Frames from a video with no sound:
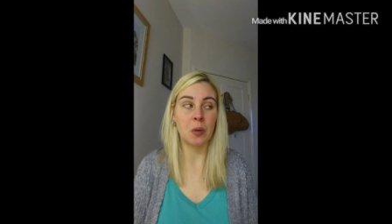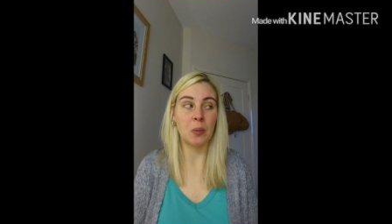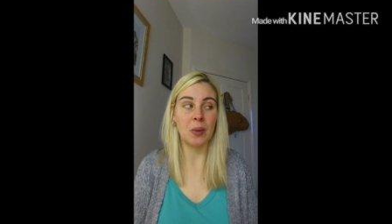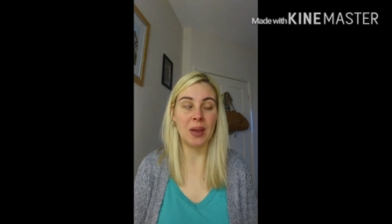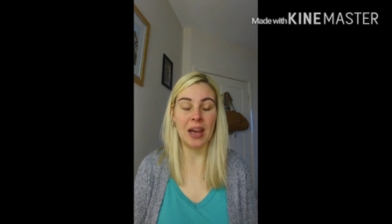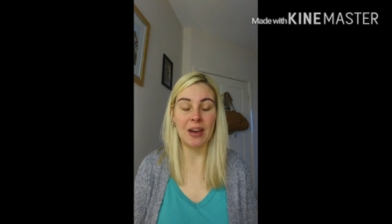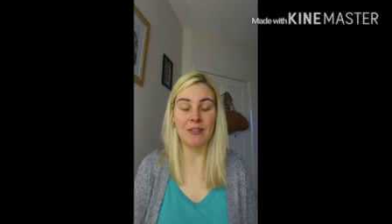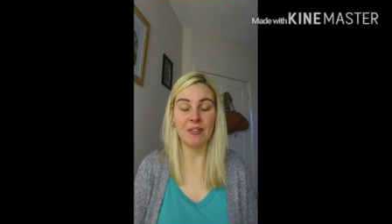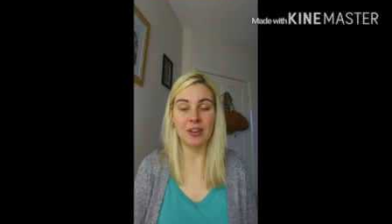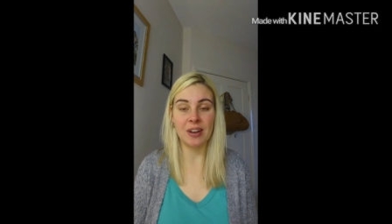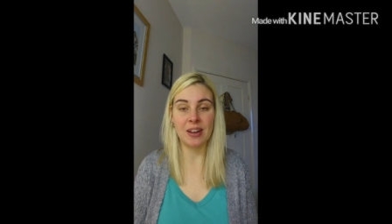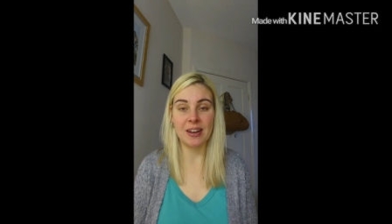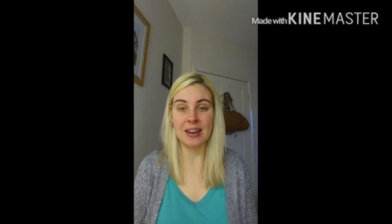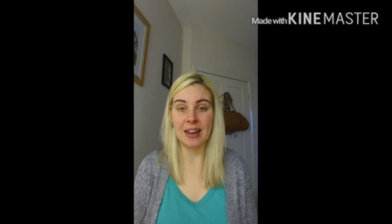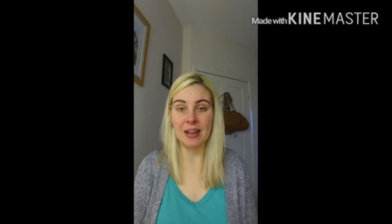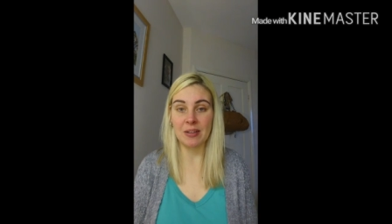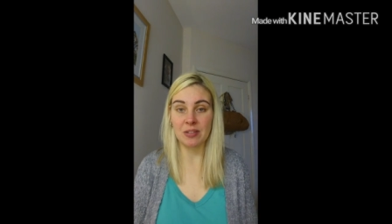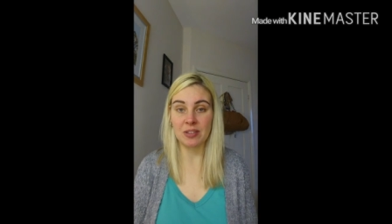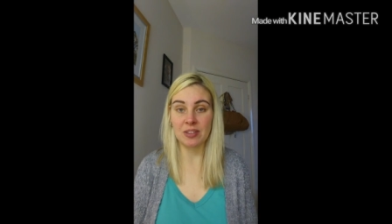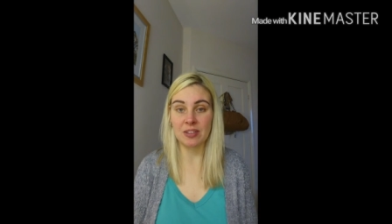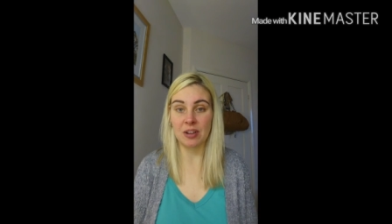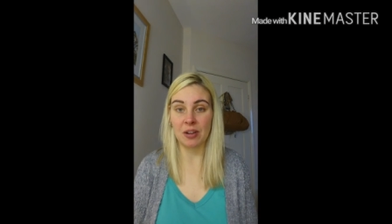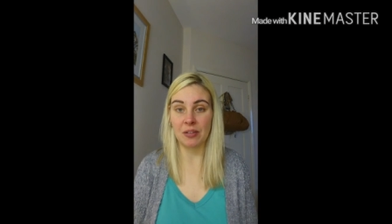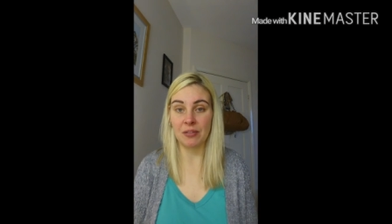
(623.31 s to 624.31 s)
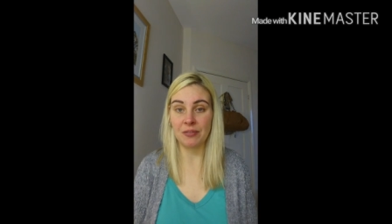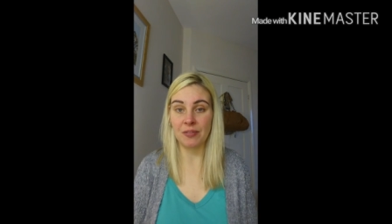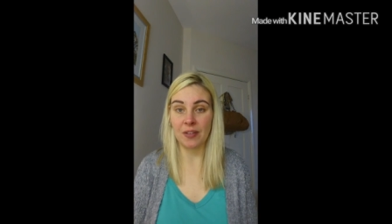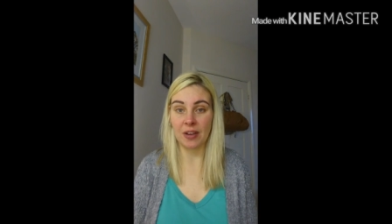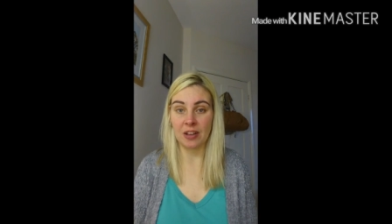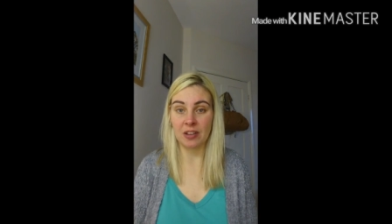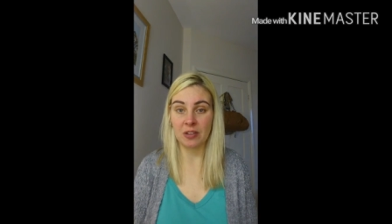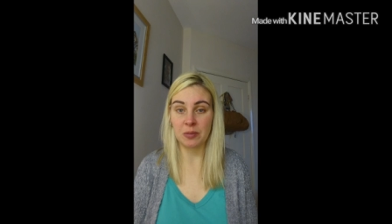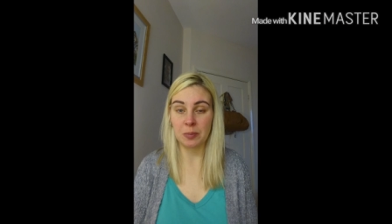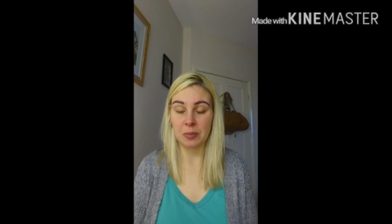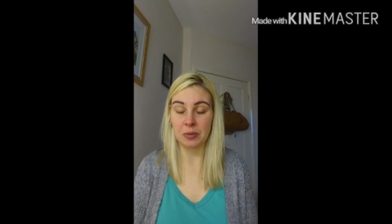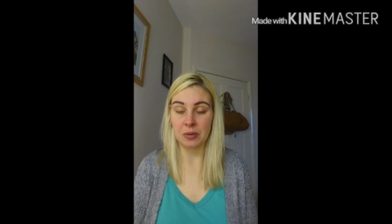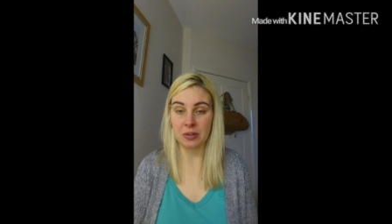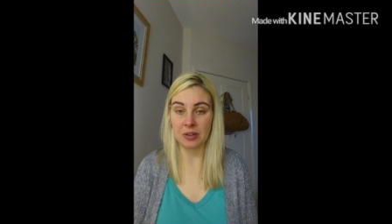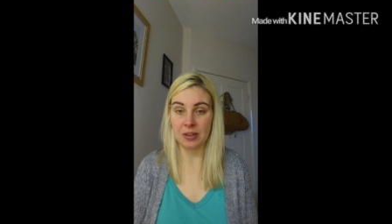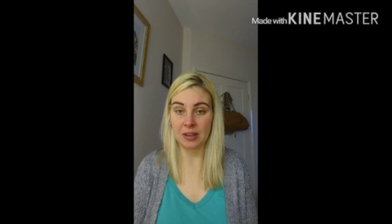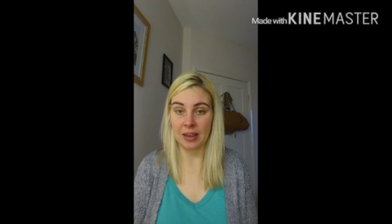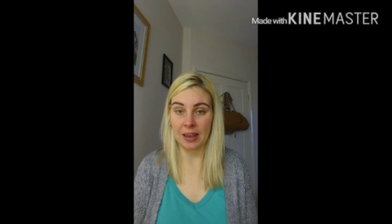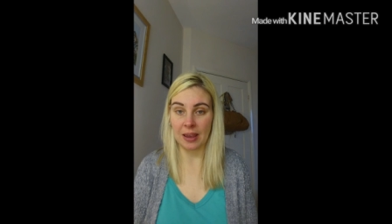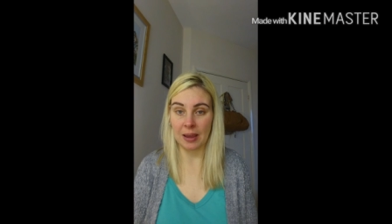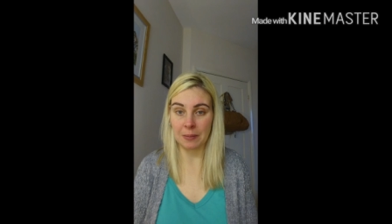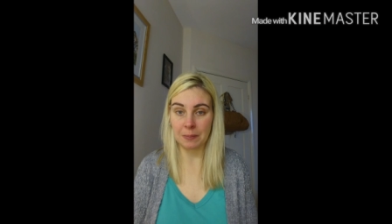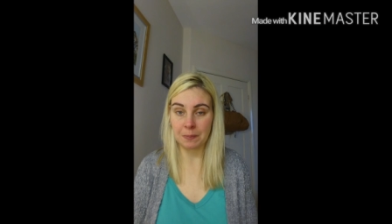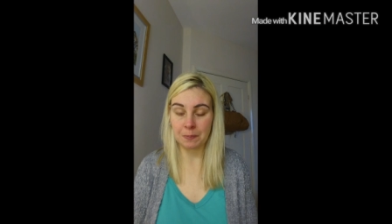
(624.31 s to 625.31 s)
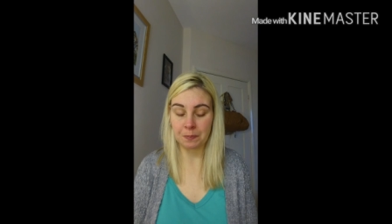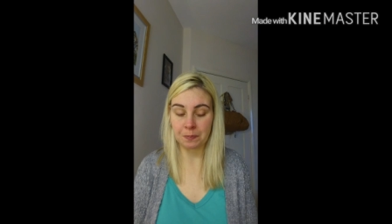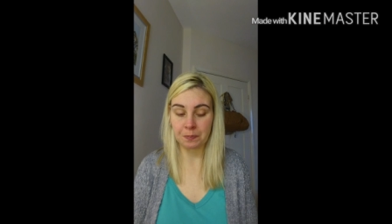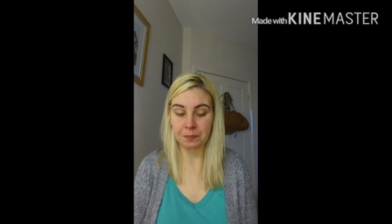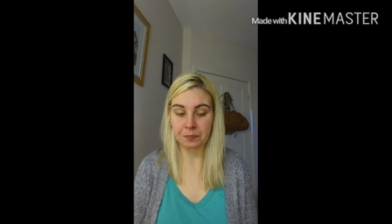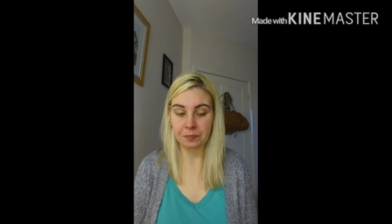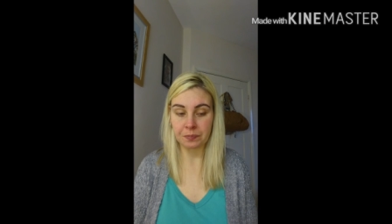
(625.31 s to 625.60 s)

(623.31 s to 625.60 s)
We haven't announced it on Facebook yet.